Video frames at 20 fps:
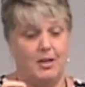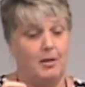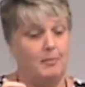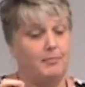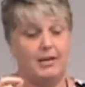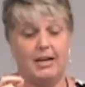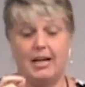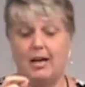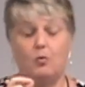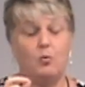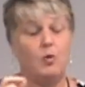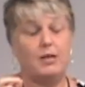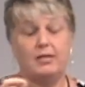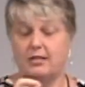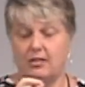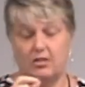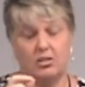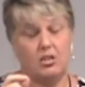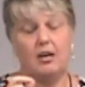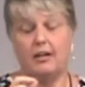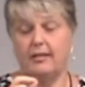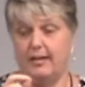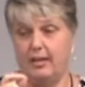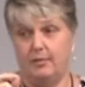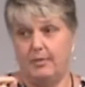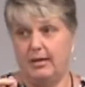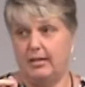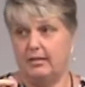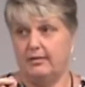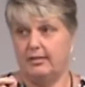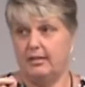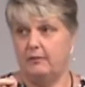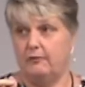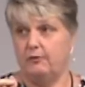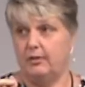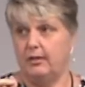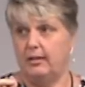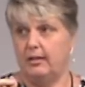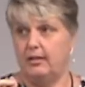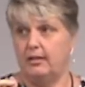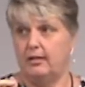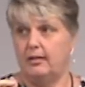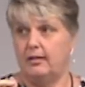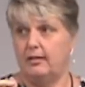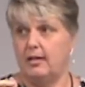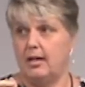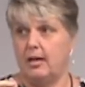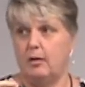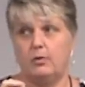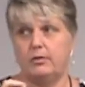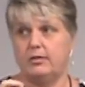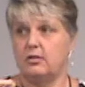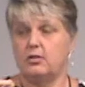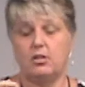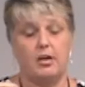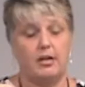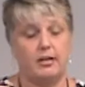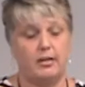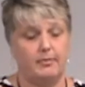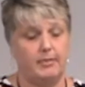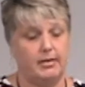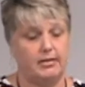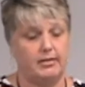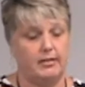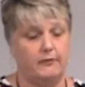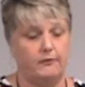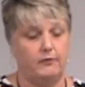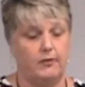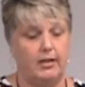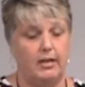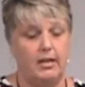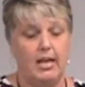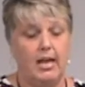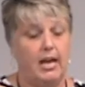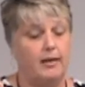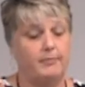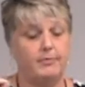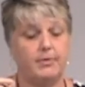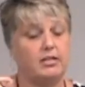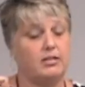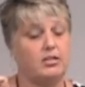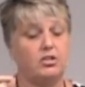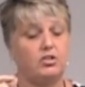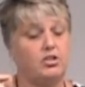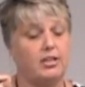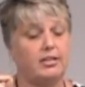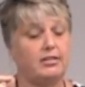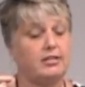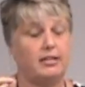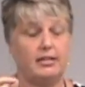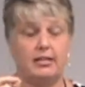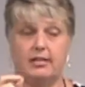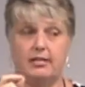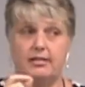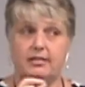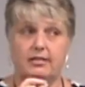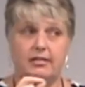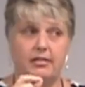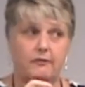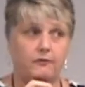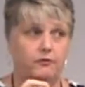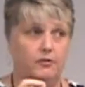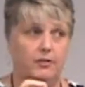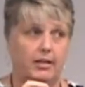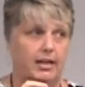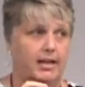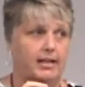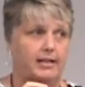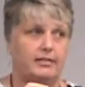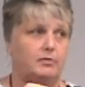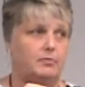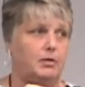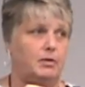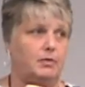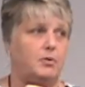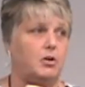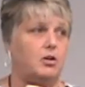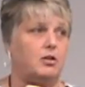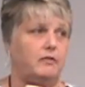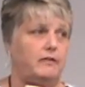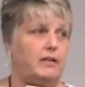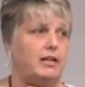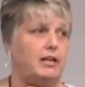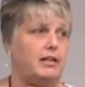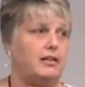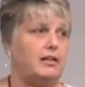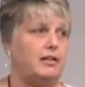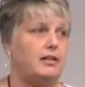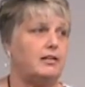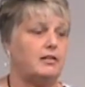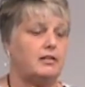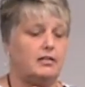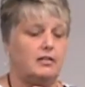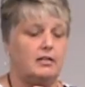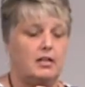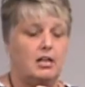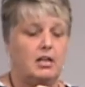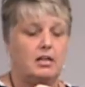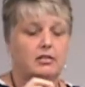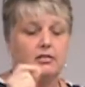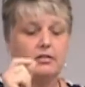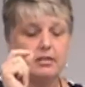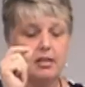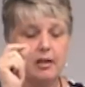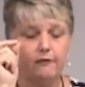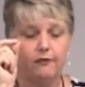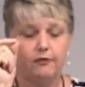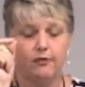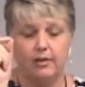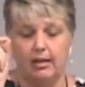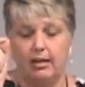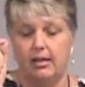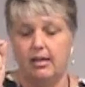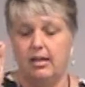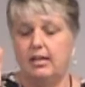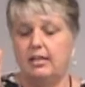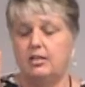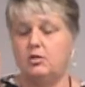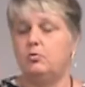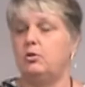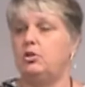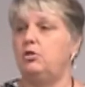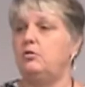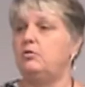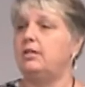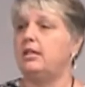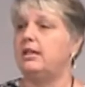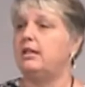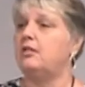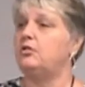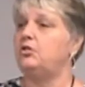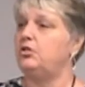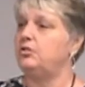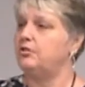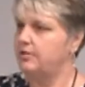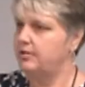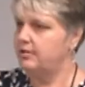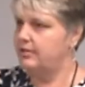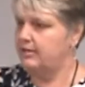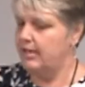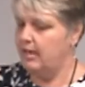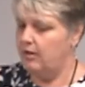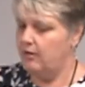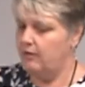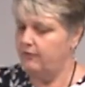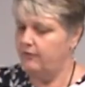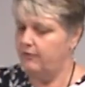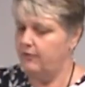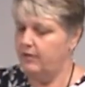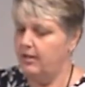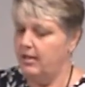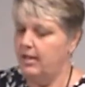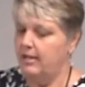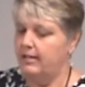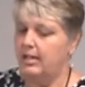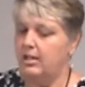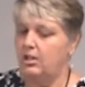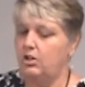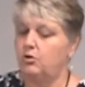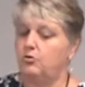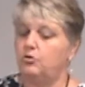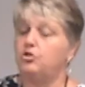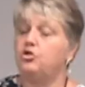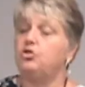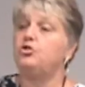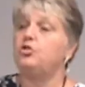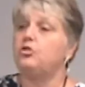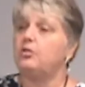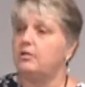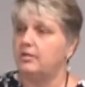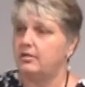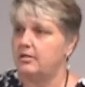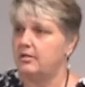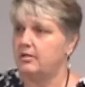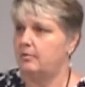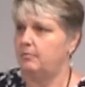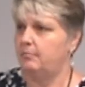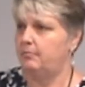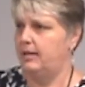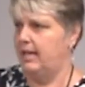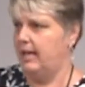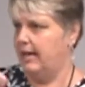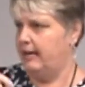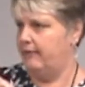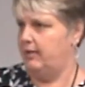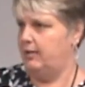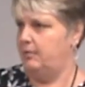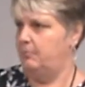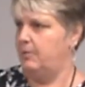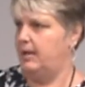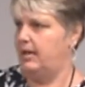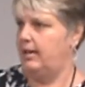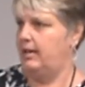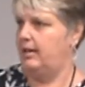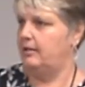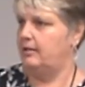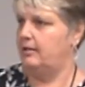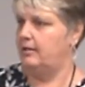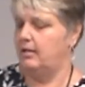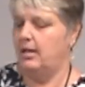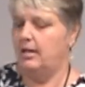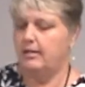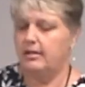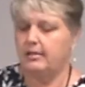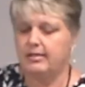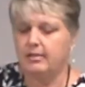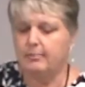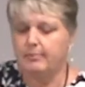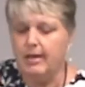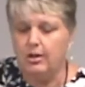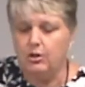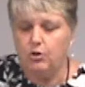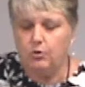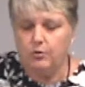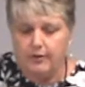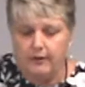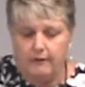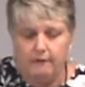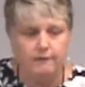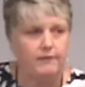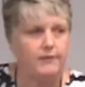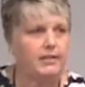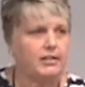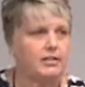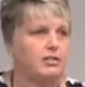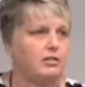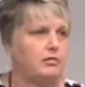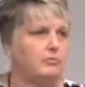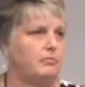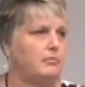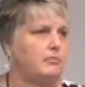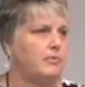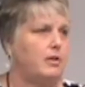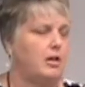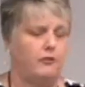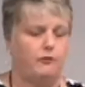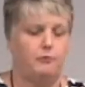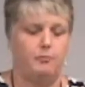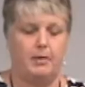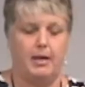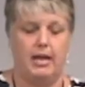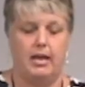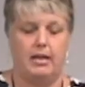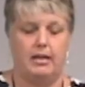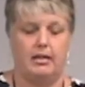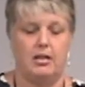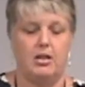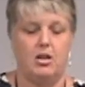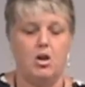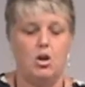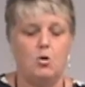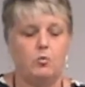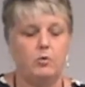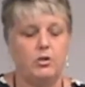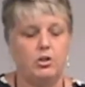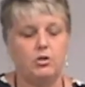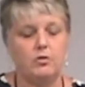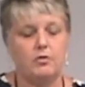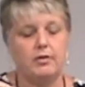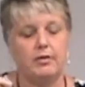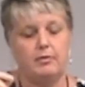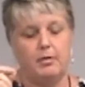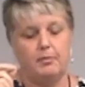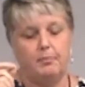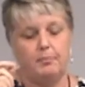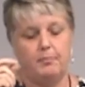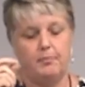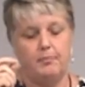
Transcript: but I wasn't talking about suffering. I wasn't talking about suffering. I'm not suggesting that suffering has to be a part of anything. Suffering is when you tell yourself that you shouldn't be having pain, that somehow you're the victim of pain. When you're in